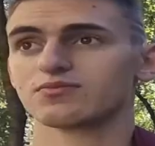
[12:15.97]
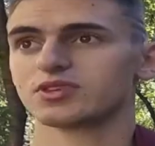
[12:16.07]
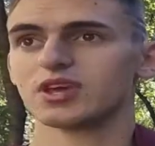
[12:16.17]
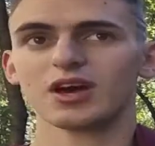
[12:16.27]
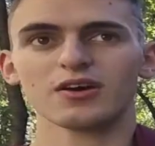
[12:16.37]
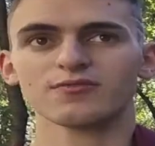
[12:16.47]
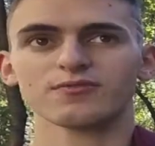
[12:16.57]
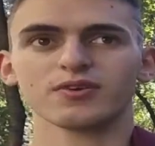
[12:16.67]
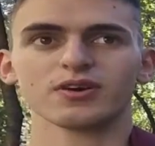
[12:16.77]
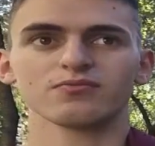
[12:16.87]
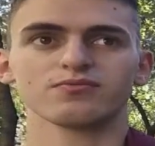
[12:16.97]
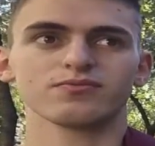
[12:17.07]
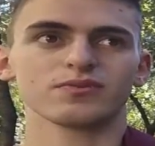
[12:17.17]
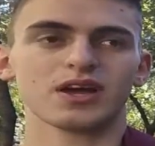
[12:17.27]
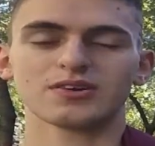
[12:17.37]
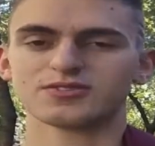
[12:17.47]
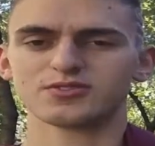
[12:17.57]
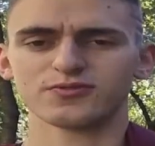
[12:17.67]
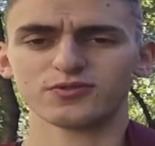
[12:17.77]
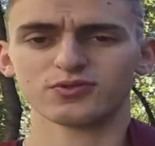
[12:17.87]
yeah, I
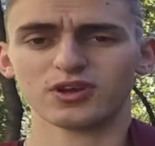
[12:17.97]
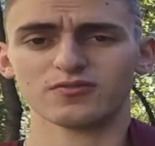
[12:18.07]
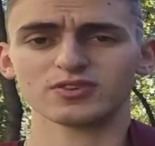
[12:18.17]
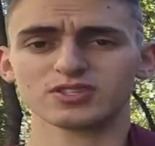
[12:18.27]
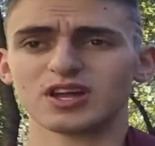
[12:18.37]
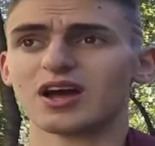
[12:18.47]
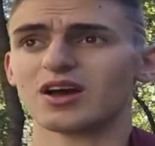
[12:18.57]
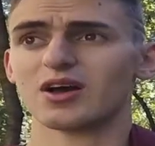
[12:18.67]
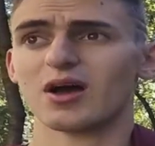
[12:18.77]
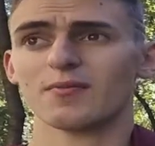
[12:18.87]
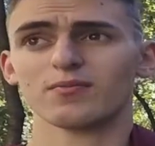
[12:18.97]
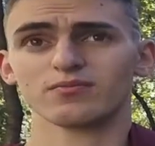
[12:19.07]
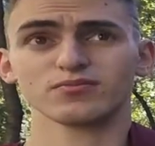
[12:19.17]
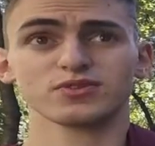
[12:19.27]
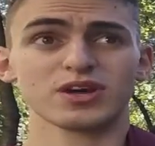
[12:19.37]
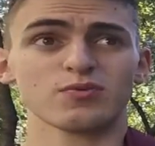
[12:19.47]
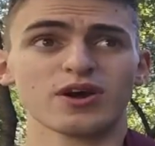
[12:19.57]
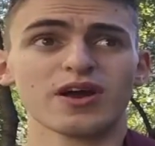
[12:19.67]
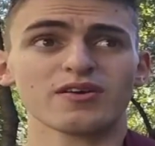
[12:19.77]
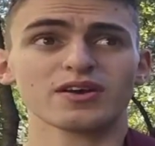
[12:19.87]
still feel nervous that that we're
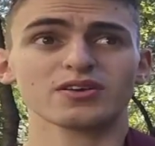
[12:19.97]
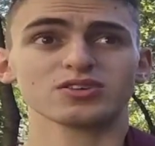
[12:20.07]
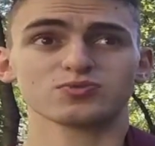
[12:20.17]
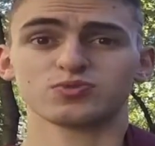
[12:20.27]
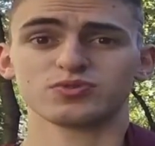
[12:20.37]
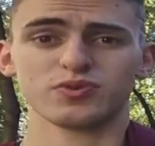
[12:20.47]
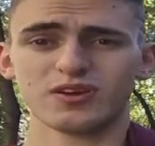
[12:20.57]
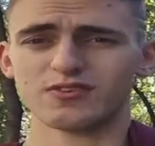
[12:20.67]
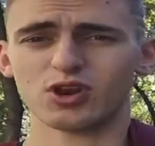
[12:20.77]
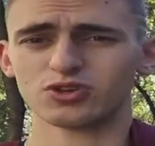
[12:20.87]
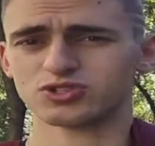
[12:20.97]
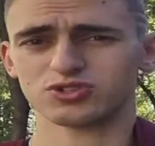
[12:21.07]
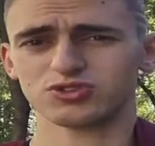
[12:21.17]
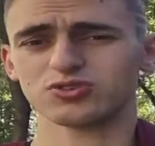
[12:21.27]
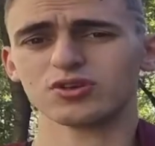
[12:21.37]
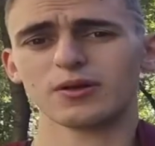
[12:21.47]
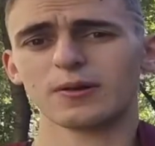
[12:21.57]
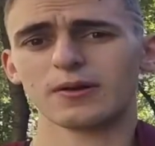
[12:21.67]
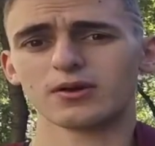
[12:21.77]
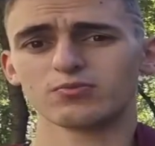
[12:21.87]
out here, because we have a lot to do.
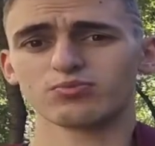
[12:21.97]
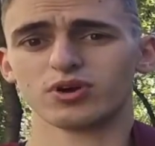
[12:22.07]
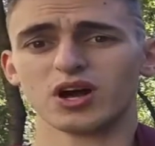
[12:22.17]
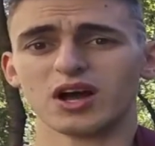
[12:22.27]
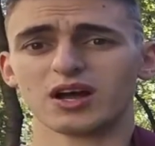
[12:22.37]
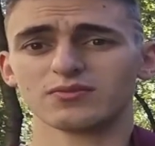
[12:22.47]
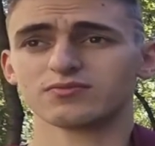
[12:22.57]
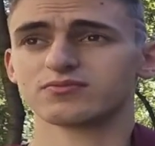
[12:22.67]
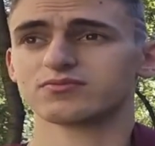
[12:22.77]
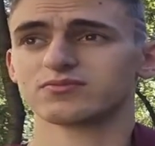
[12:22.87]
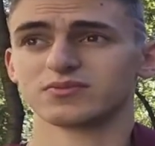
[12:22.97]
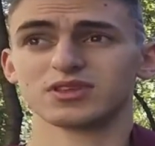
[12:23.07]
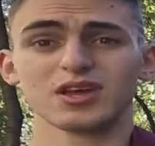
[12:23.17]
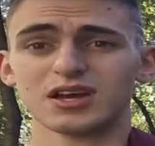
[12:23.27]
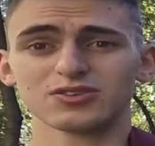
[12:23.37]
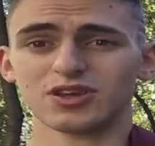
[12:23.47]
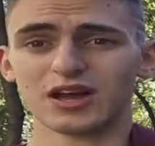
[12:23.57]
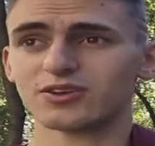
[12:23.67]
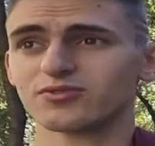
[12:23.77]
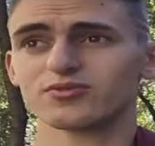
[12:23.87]
But yeah,
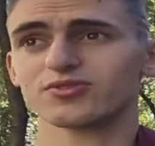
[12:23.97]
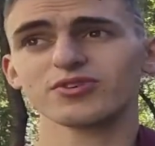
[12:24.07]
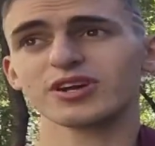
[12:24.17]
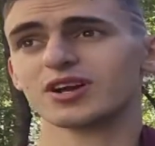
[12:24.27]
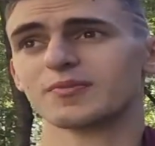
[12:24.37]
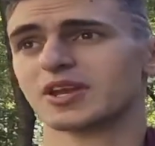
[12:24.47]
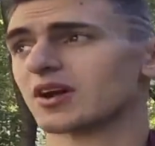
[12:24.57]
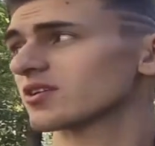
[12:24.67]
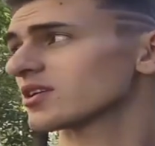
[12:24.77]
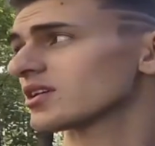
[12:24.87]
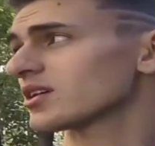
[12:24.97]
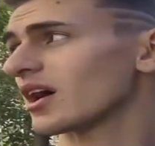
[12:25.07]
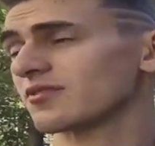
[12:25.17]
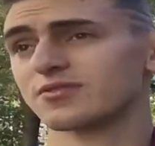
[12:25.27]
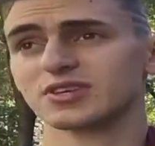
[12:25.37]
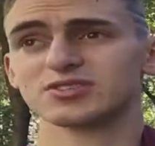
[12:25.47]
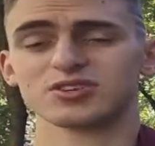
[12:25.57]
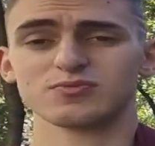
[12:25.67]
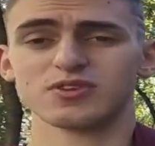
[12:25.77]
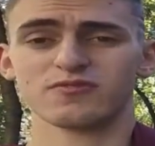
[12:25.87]
I don't regret coming out here. I think it's
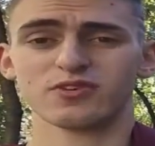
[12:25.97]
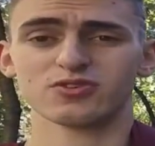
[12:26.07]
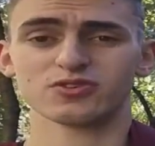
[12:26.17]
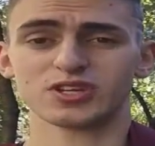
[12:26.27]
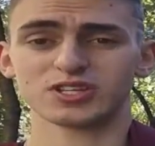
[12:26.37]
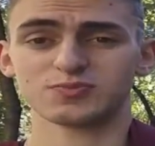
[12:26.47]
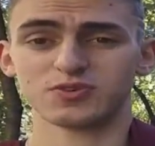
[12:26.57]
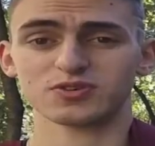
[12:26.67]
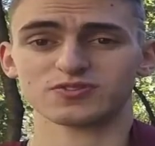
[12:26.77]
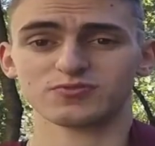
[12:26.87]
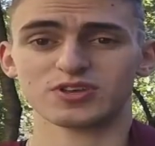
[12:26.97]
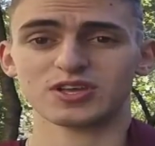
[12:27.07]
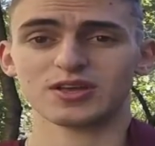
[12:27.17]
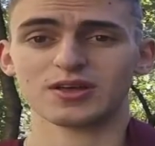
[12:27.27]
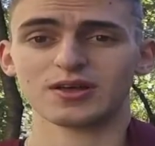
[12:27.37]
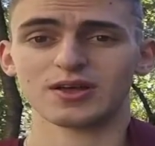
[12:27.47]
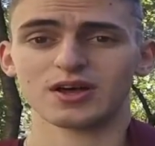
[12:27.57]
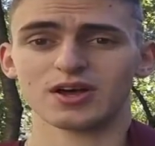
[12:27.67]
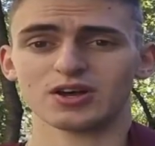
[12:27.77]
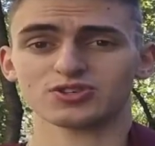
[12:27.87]
going to be a very good experience for me
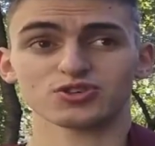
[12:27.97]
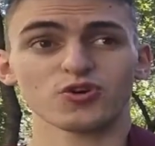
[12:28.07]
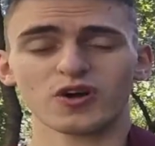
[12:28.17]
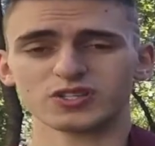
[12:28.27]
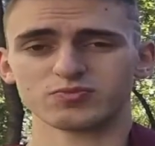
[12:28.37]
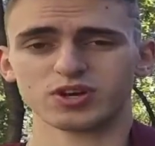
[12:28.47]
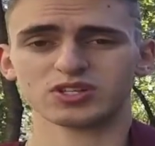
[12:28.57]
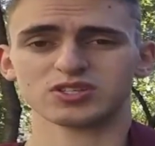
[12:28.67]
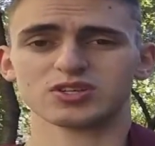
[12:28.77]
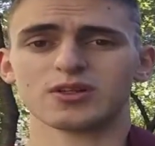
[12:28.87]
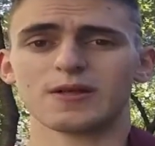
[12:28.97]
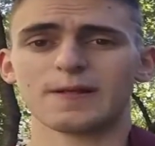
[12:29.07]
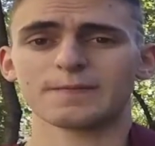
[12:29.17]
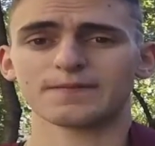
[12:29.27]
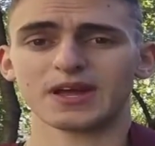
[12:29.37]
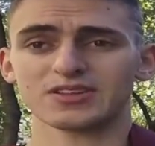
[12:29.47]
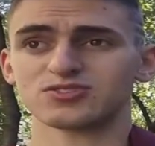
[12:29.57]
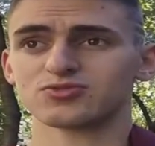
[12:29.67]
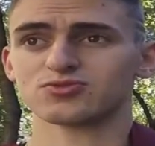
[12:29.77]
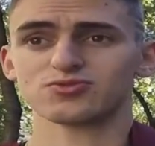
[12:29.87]
to grow as a person, and
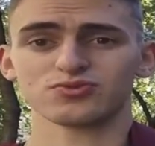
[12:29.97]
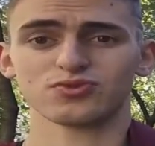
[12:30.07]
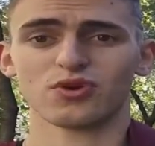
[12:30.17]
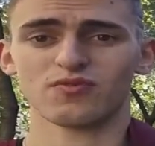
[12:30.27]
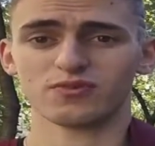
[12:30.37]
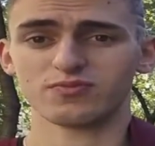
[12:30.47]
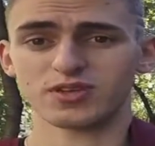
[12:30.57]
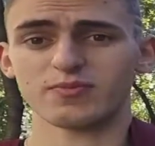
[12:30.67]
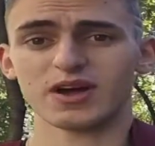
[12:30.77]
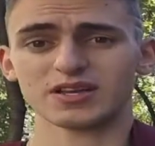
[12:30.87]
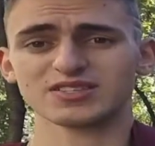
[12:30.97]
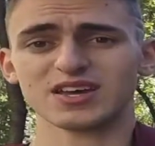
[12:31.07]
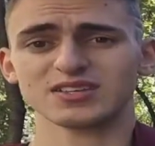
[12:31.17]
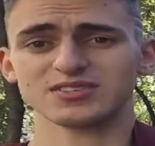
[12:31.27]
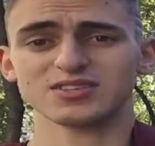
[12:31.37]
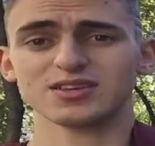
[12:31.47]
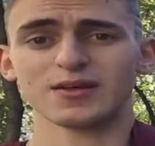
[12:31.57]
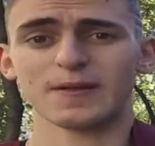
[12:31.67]
to hopefully beat my anxiety